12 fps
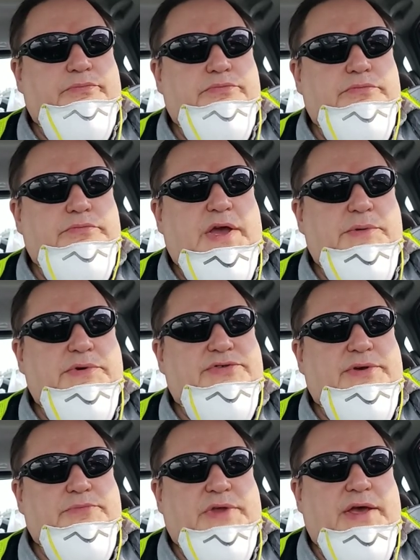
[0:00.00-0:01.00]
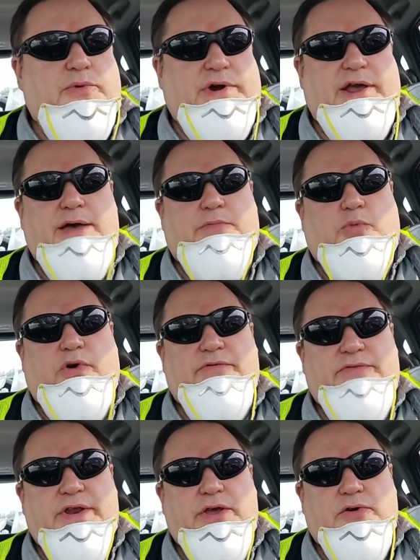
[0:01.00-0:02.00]
Maybe someday when I have more
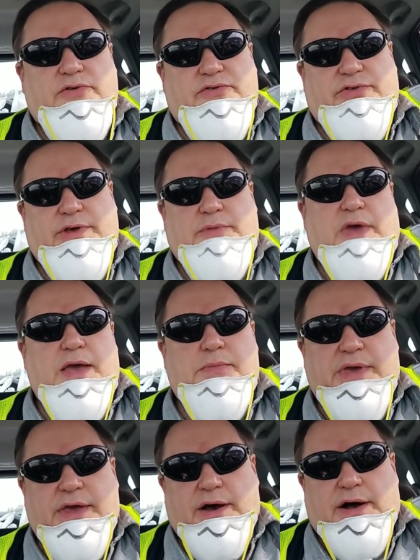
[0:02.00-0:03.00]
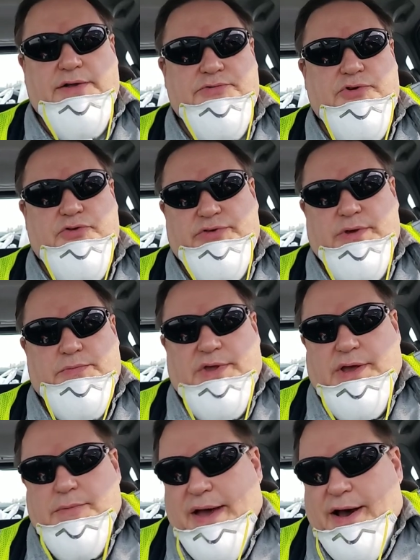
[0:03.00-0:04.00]
videos, then maybe I'll do something
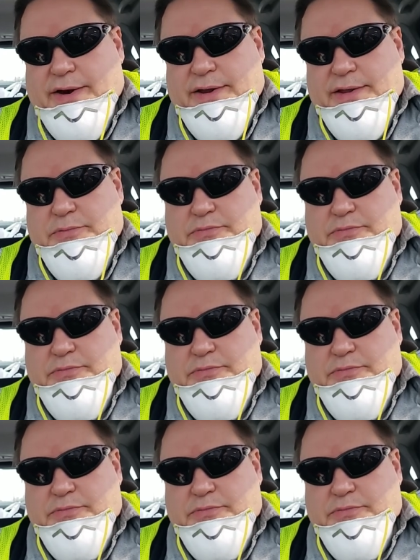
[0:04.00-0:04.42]
about it.